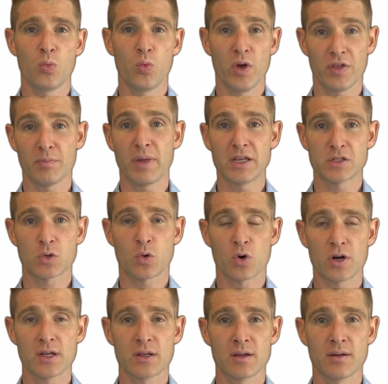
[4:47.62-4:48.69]
with my
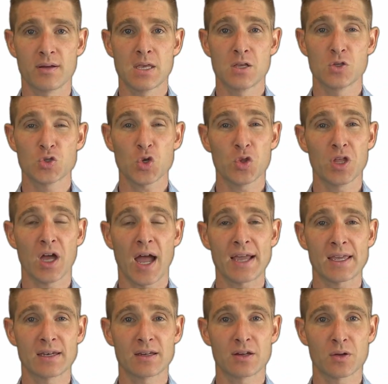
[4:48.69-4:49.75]
scoring so that I
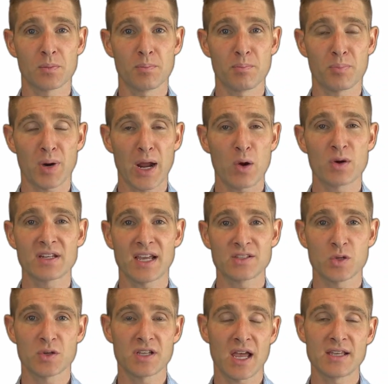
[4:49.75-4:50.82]
can
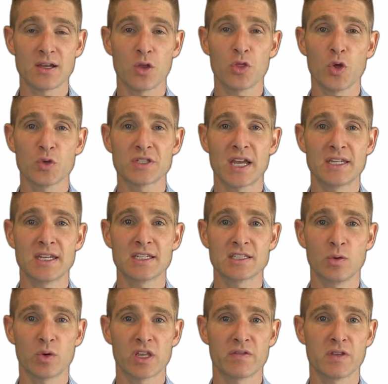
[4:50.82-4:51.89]
prioritize those, those ideas
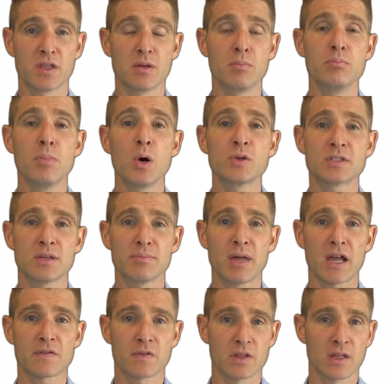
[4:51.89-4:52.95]
that will give you the most
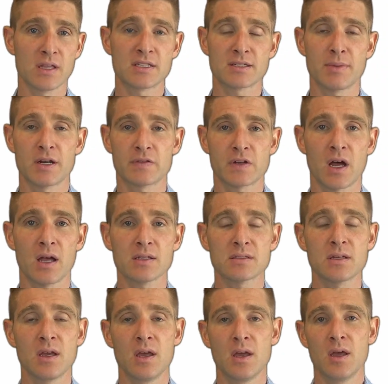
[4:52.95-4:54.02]
impact for the least amount of
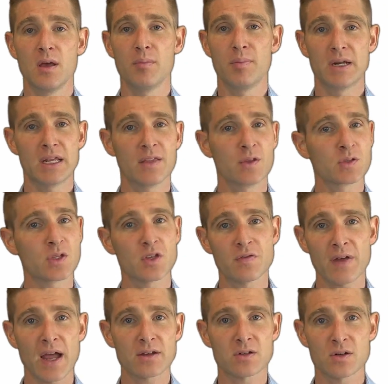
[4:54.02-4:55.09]
cost. But again, those other
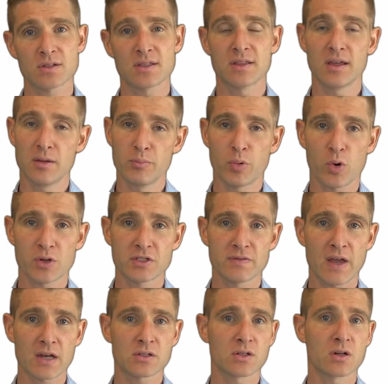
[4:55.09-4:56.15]
factors, the importance
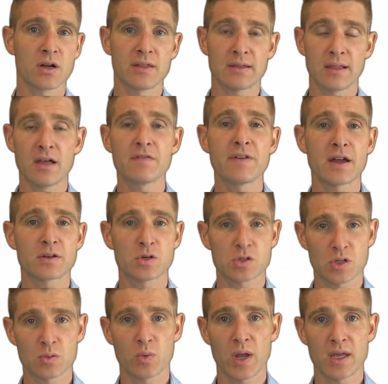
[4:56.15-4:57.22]
factor and the love factor,
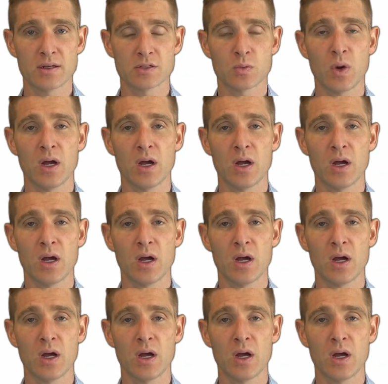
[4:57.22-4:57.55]
should weigh in as